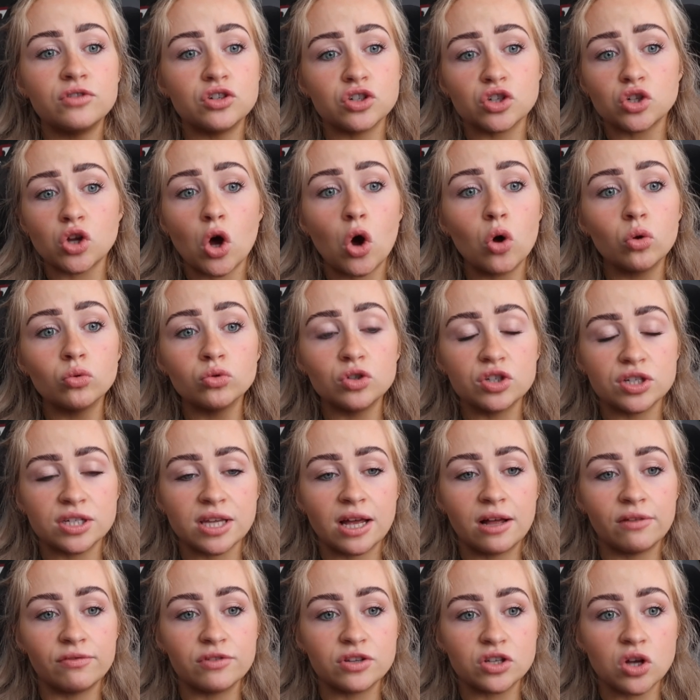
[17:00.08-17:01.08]
just told
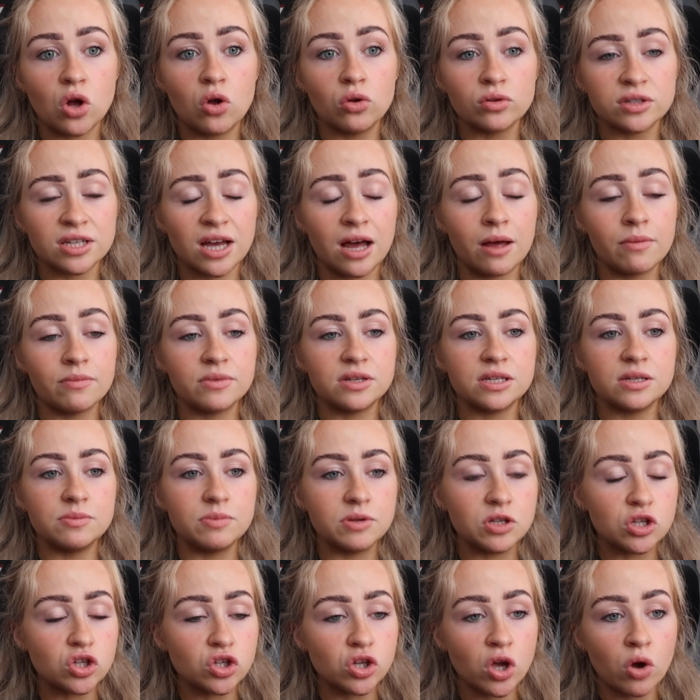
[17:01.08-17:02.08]
yourself this whole time this has
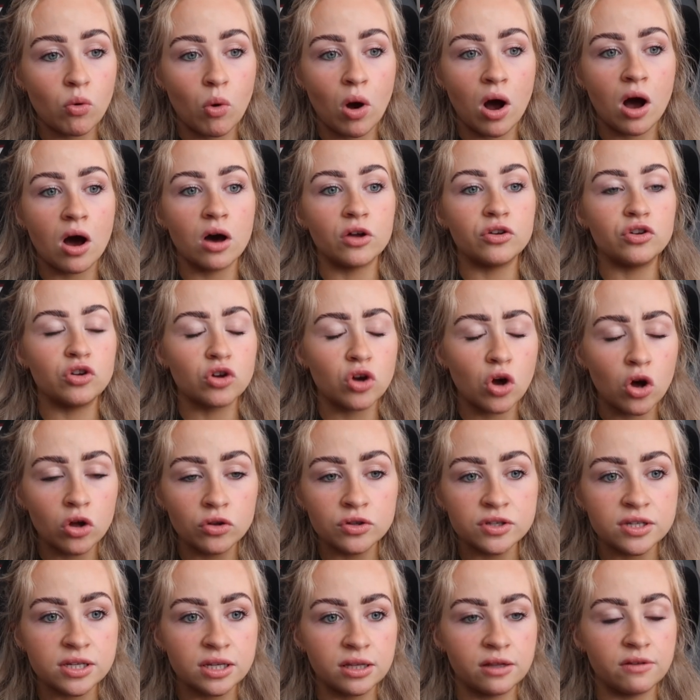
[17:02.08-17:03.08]
been so hard, and you're
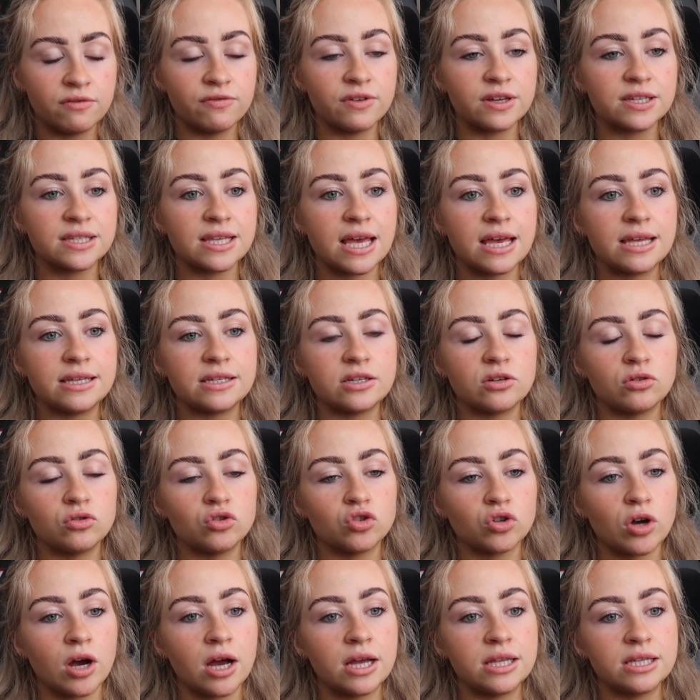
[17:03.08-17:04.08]
constantly fixating on
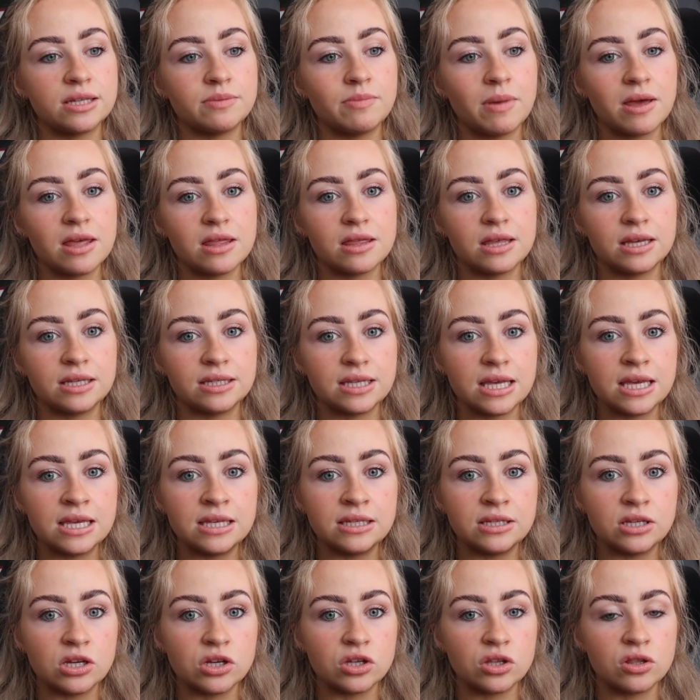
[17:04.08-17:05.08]
trying to make things
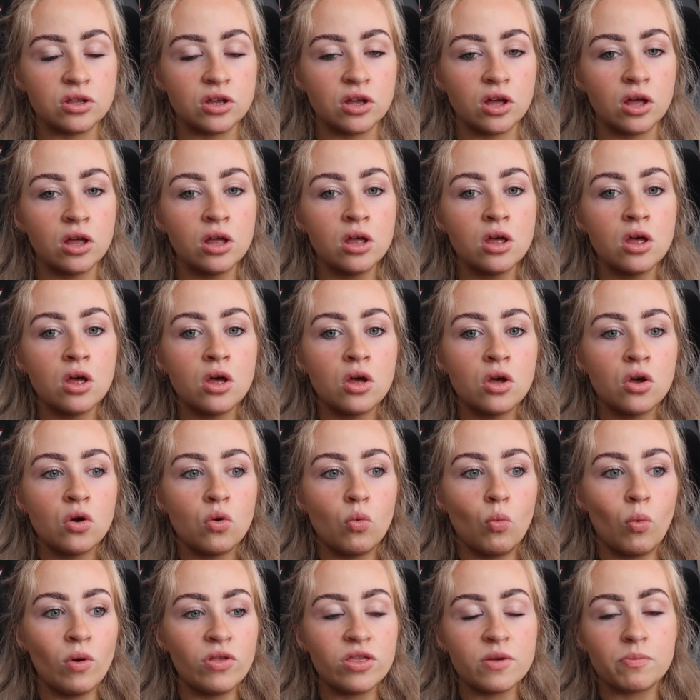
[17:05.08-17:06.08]
easier, that
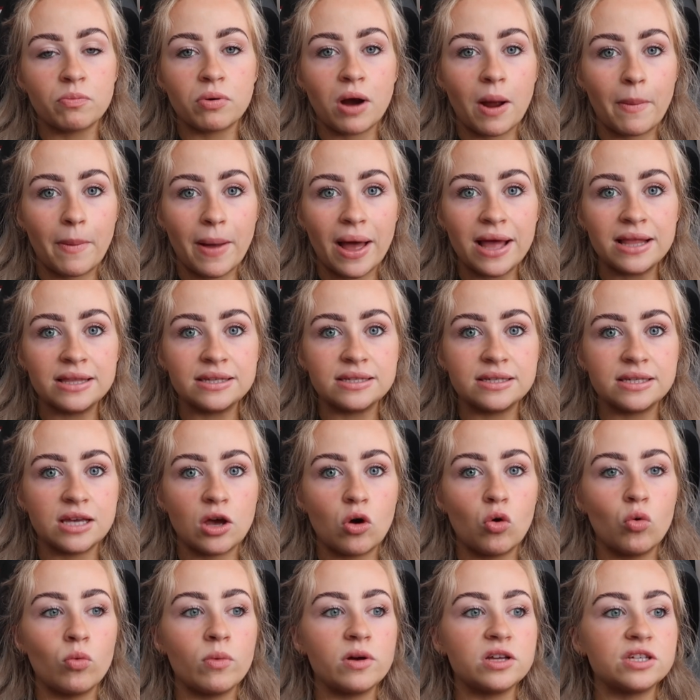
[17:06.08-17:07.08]
when the prep ends, it
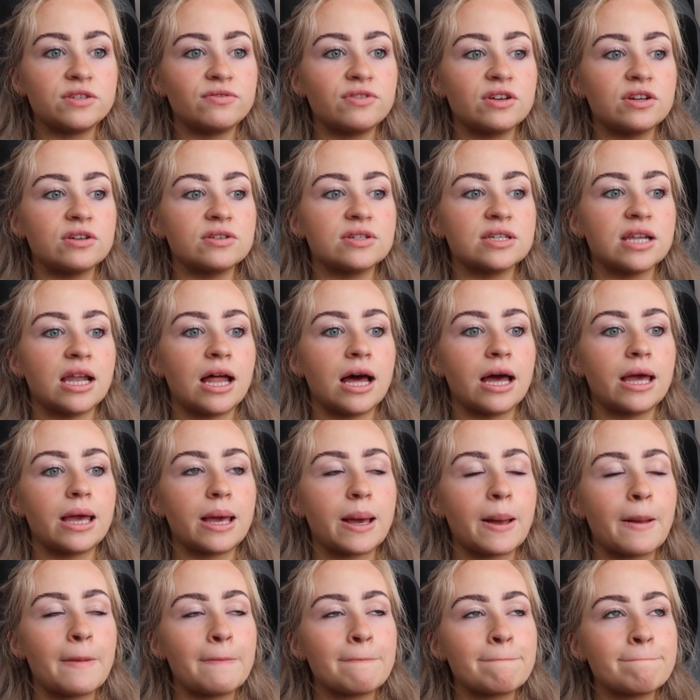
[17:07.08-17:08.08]
almost feels
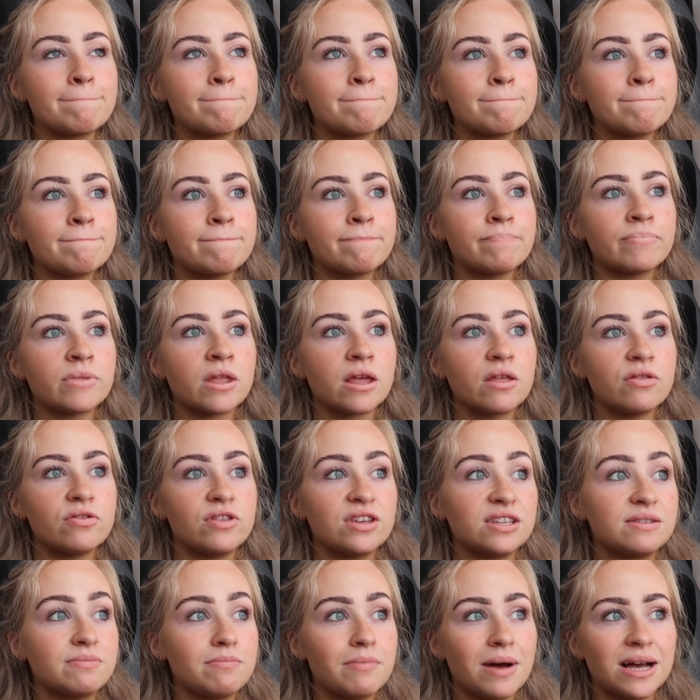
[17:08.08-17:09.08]
like
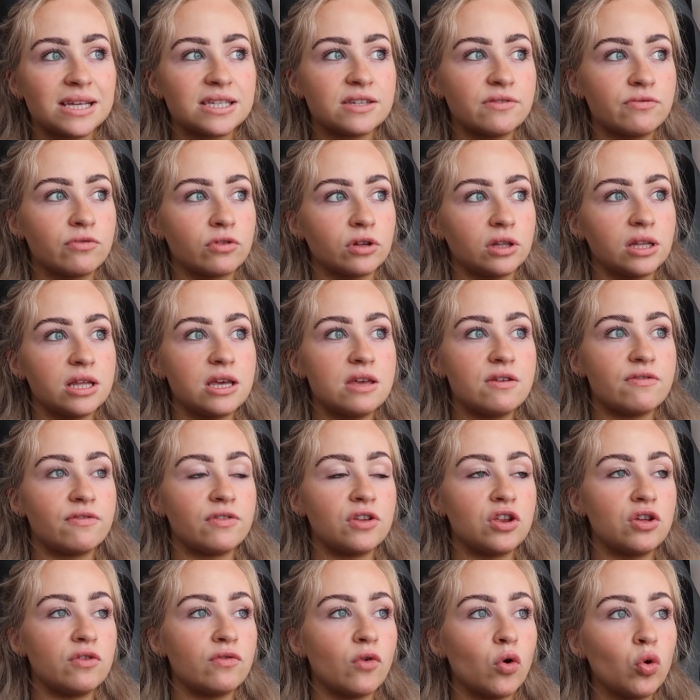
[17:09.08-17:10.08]
this massive relief,
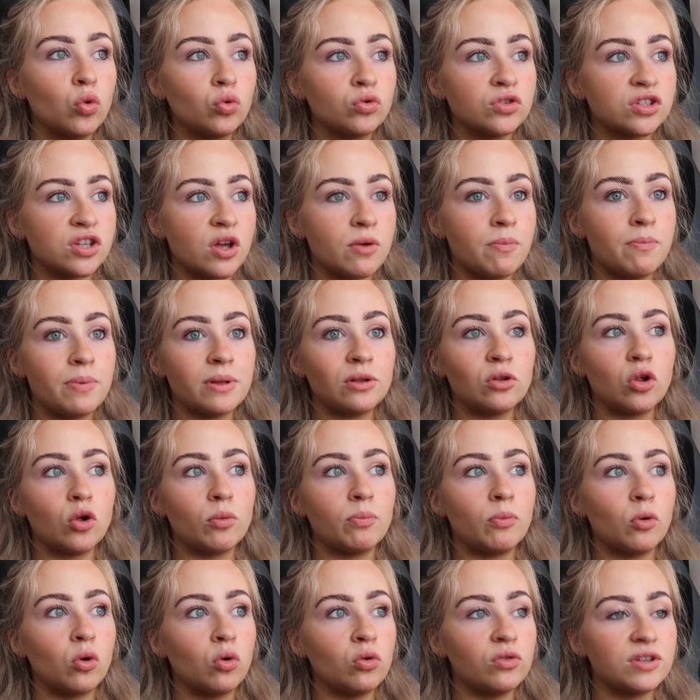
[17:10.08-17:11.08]
and you've also built
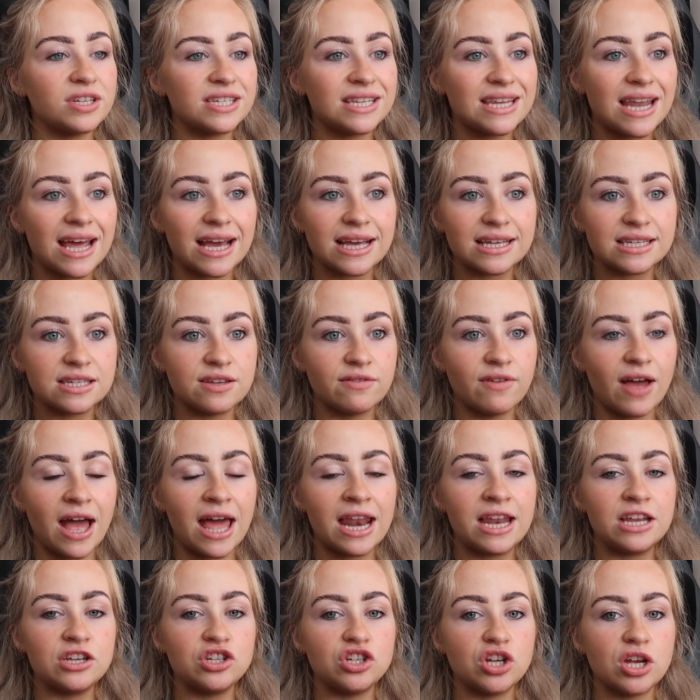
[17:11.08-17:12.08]
up all this negative
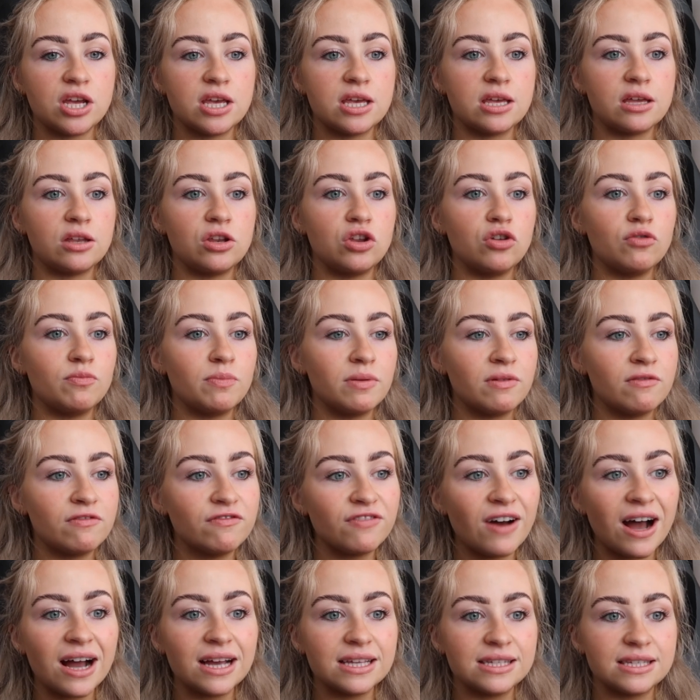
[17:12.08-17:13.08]
energy, and you've been
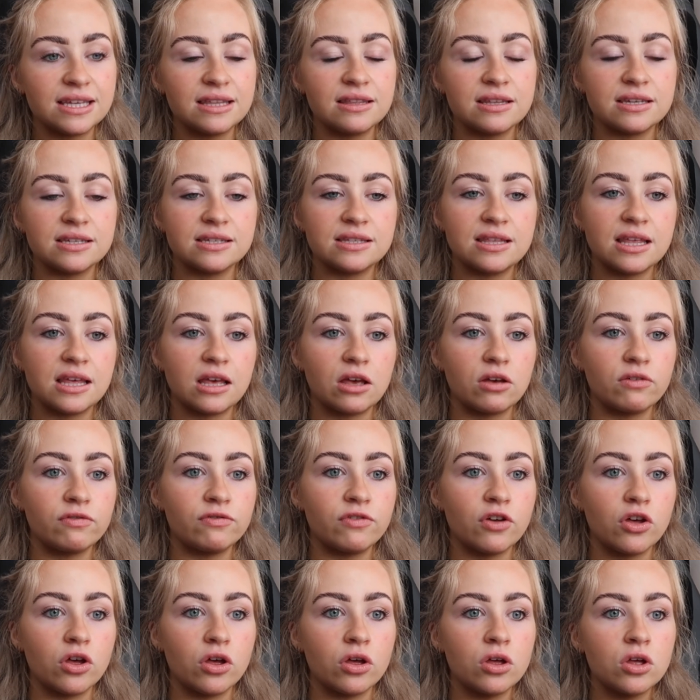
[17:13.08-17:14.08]
fighting this thing
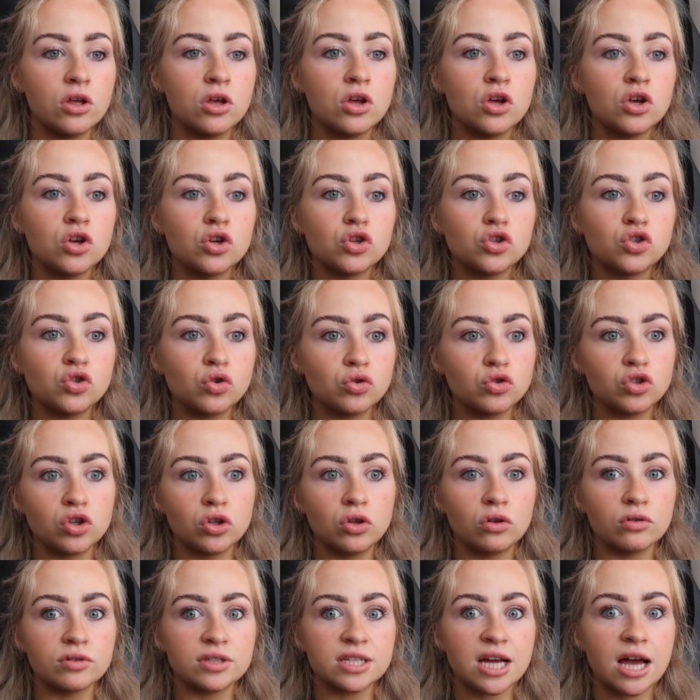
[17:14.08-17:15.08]
for such a
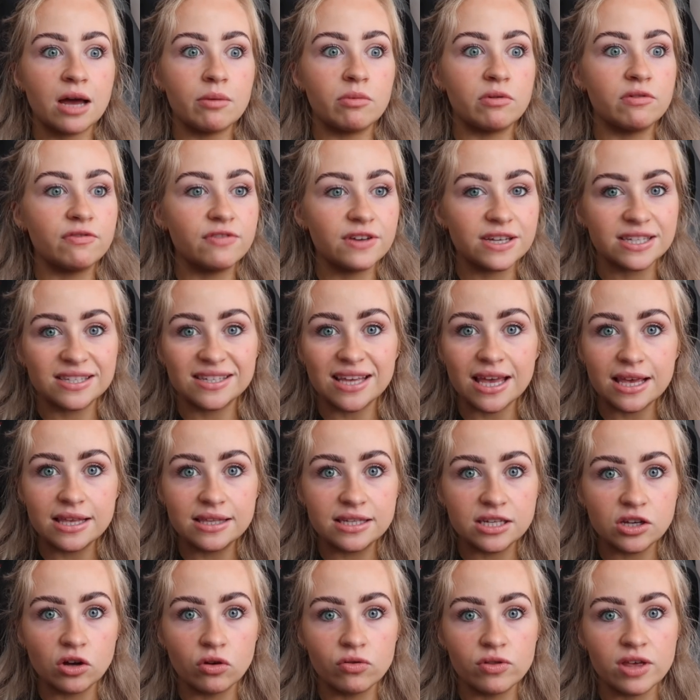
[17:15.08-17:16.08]
long time and
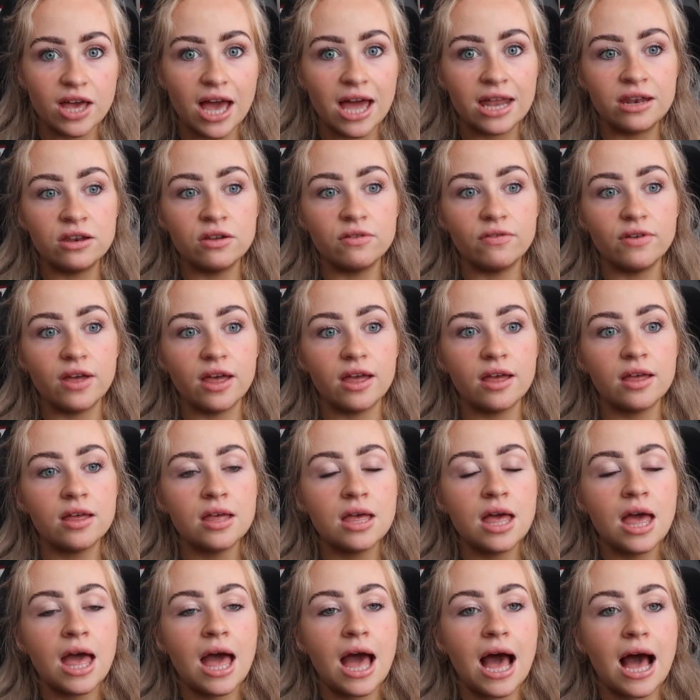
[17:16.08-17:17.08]
fixating on the end of it,
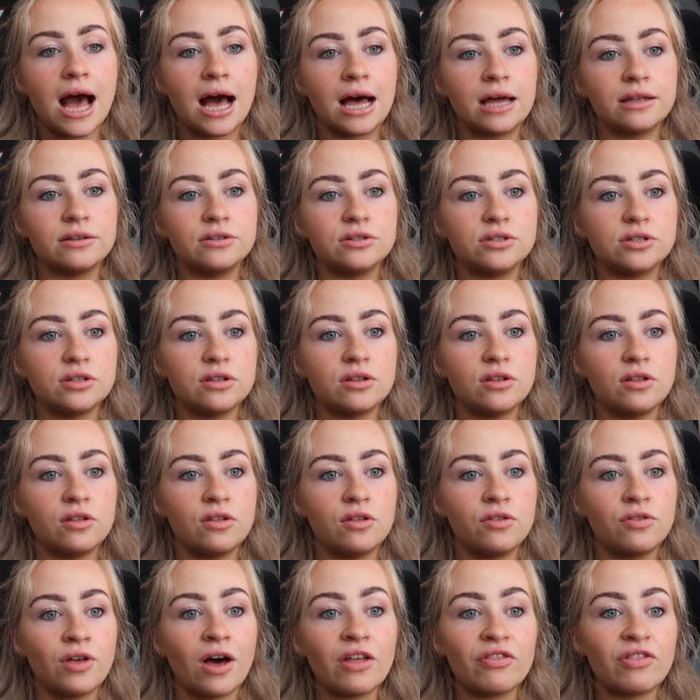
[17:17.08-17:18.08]
and
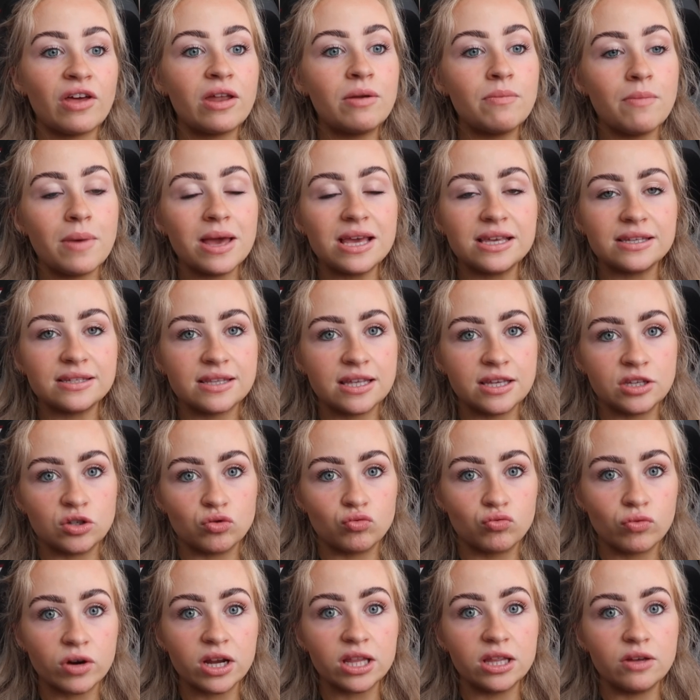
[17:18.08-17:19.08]
that then makes things
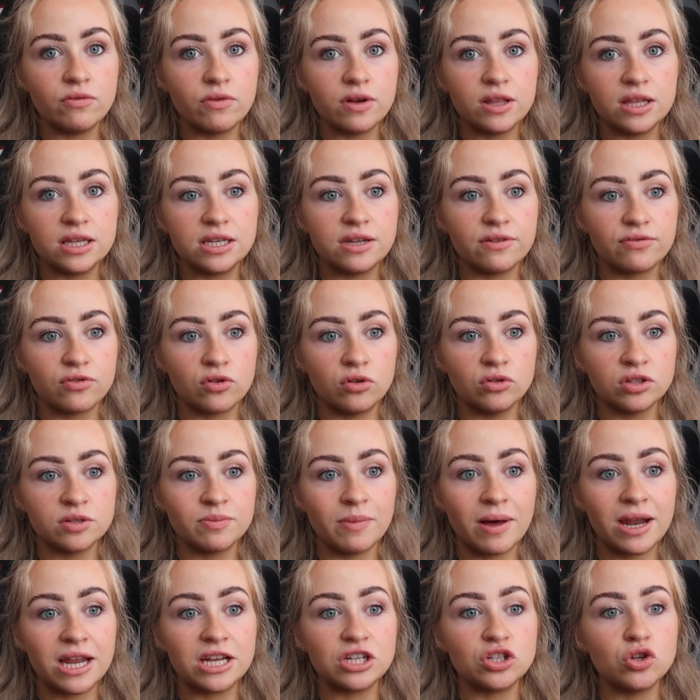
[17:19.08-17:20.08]
really, really difficult to
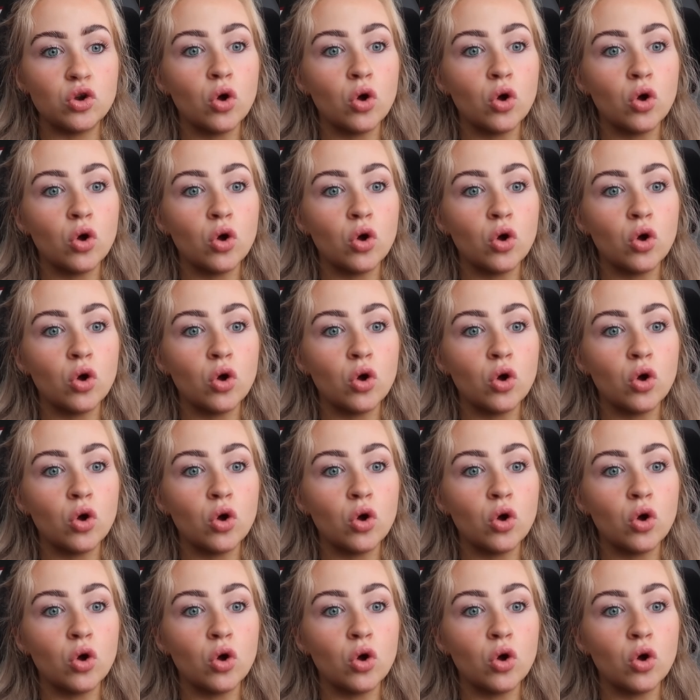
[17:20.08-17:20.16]
manage.